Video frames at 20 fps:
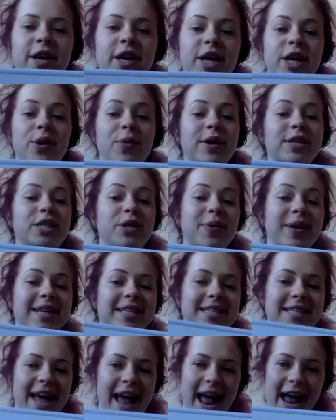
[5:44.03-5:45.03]
you are doing
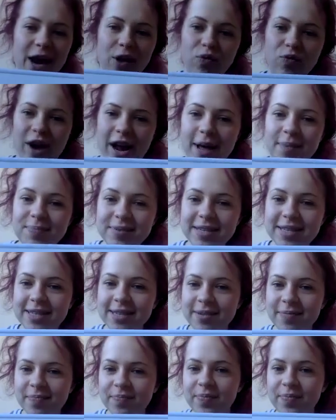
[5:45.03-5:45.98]
10 reps